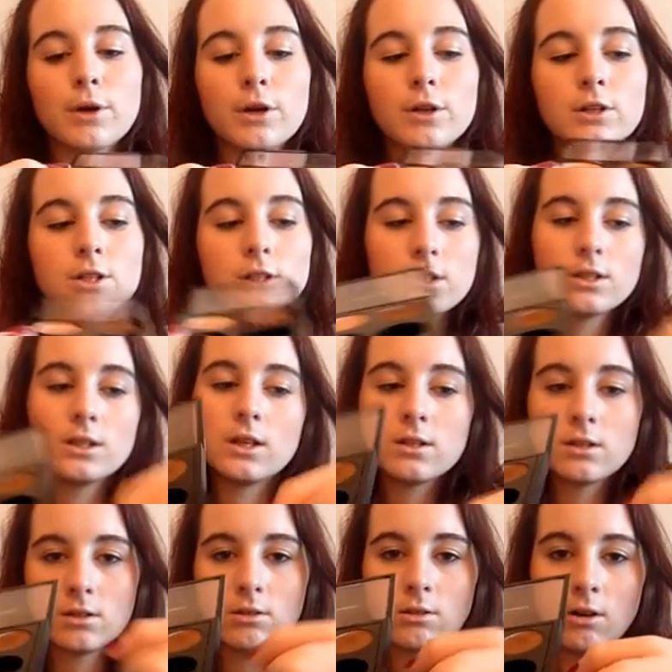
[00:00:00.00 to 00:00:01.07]
put
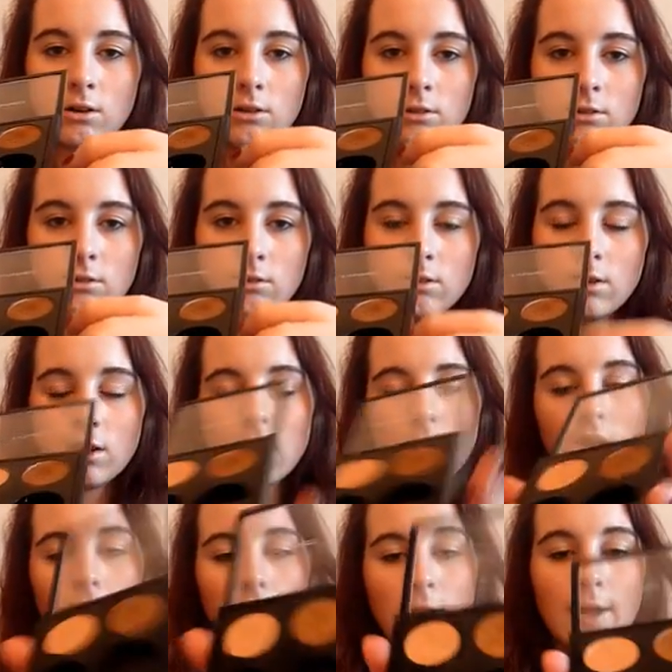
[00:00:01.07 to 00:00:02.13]
this on
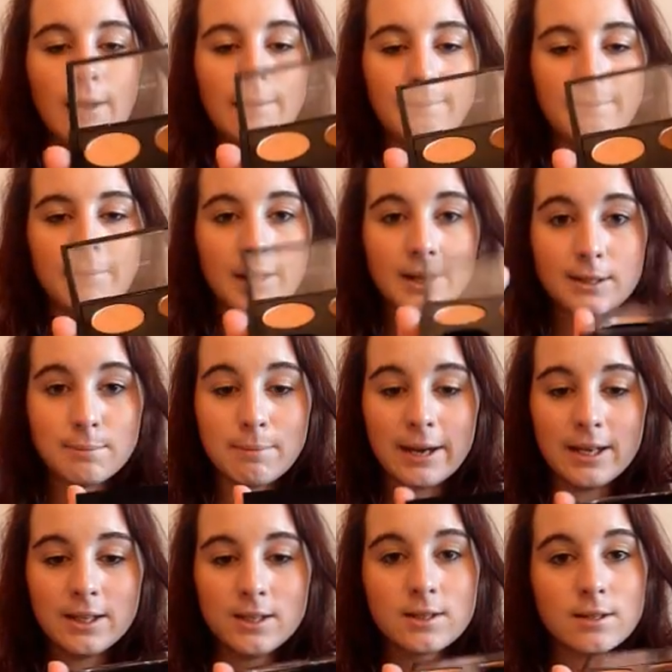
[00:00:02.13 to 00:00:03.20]
as a
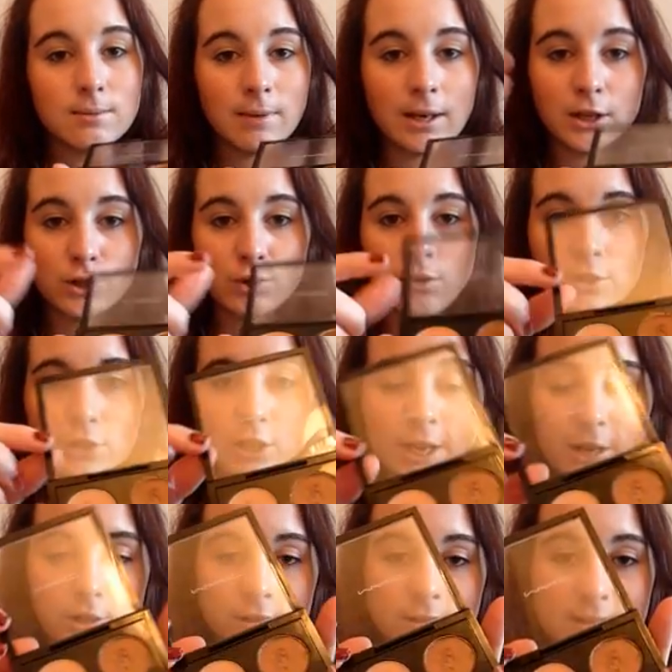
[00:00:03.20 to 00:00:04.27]
base to make sure the
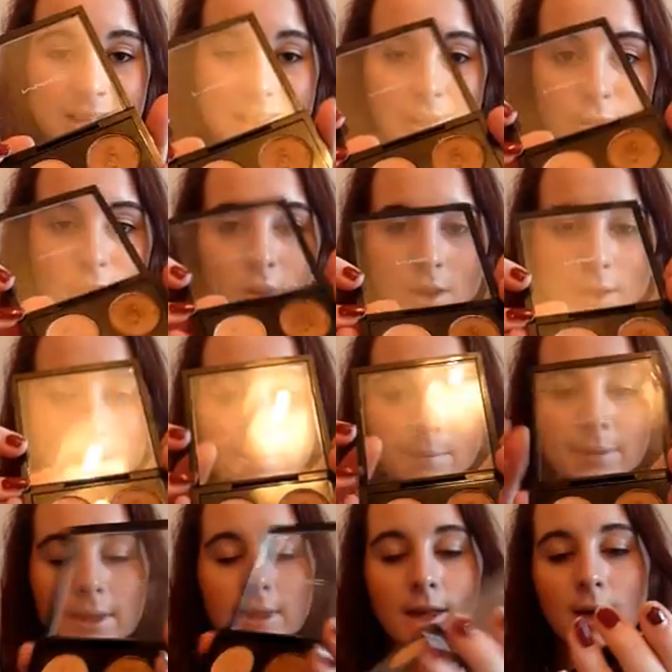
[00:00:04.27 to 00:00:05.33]
shadows stay longer,
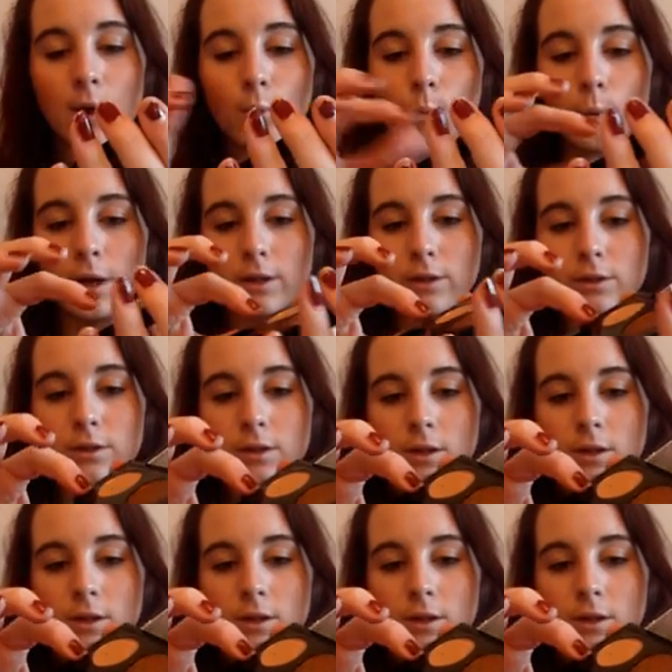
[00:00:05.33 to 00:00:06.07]
with